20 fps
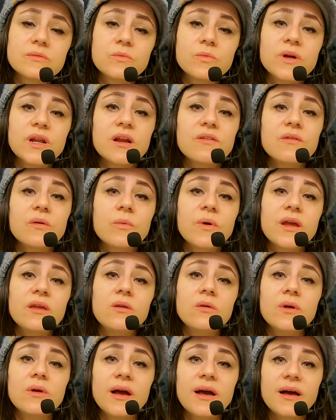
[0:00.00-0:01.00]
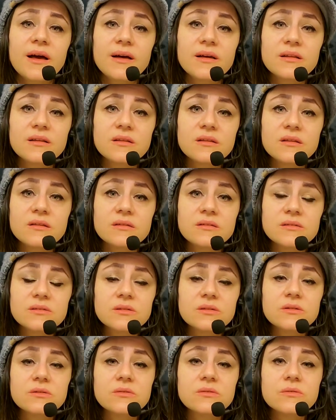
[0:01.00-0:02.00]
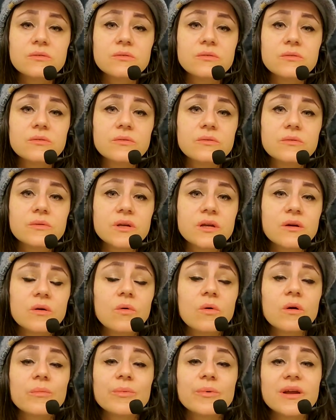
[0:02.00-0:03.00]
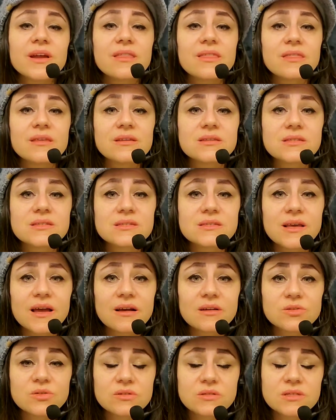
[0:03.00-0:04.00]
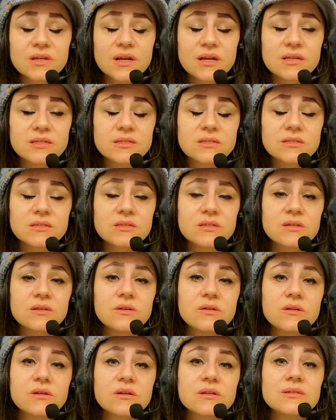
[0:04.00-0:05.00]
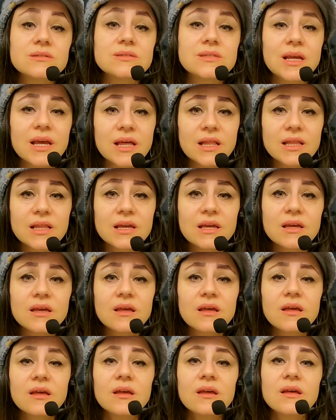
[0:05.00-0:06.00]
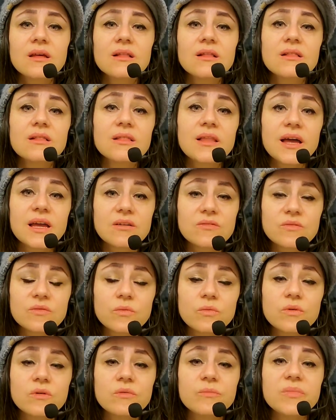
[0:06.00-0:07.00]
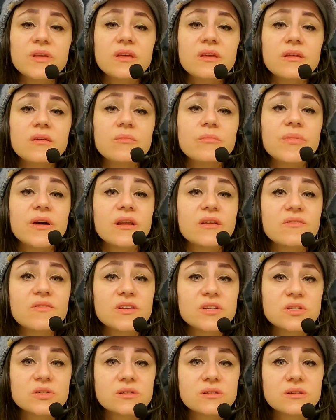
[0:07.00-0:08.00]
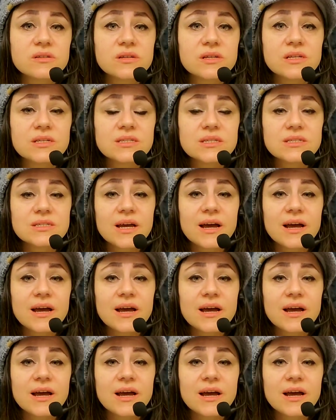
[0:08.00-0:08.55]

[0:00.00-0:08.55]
whatever way you can to incorporate this exercise into your daily life will be beneficial. It is a